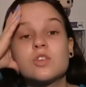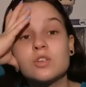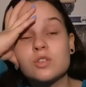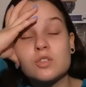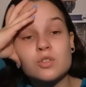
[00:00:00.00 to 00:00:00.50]

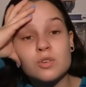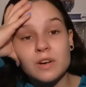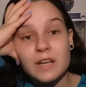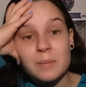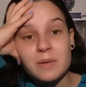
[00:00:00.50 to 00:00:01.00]
The
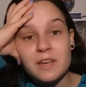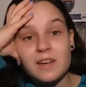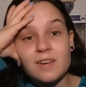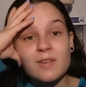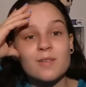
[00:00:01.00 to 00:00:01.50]

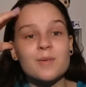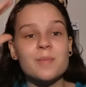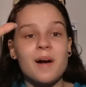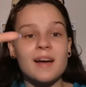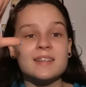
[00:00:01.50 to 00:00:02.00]
screaming
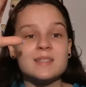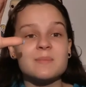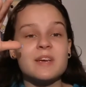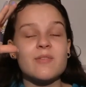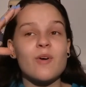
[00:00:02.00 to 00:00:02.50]
reminds
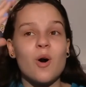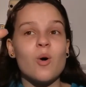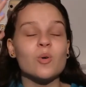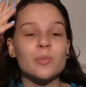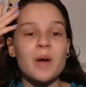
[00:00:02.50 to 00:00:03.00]
me of
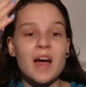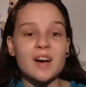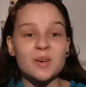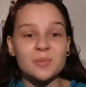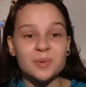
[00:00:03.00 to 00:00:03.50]
old
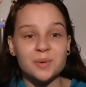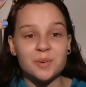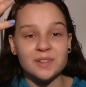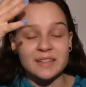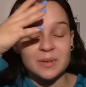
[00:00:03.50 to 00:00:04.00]

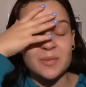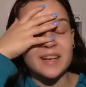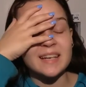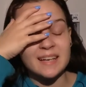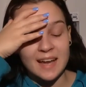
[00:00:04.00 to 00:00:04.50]
Paramore, like
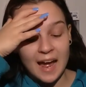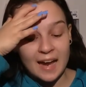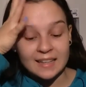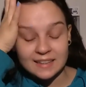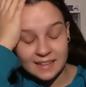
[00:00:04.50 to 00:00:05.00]
when
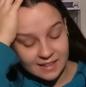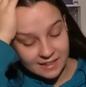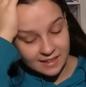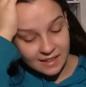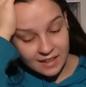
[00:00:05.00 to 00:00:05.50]

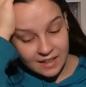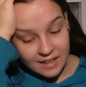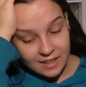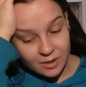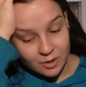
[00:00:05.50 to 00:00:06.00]
Hayley
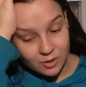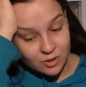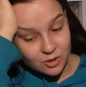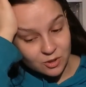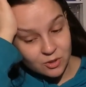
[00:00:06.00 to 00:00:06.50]
used to